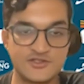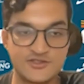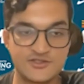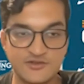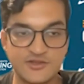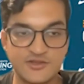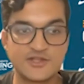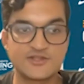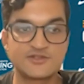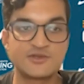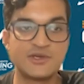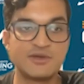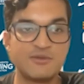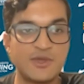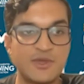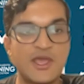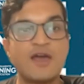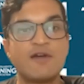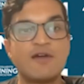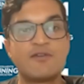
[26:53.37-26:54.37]
So that's why
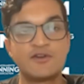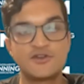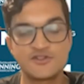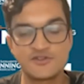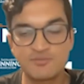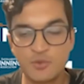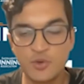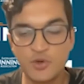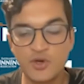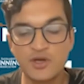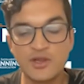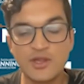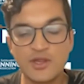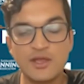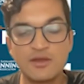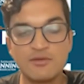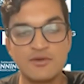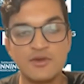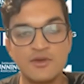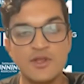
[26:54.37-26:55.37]
we have our sport
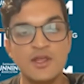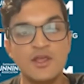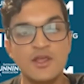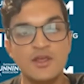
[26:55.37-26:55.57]
line,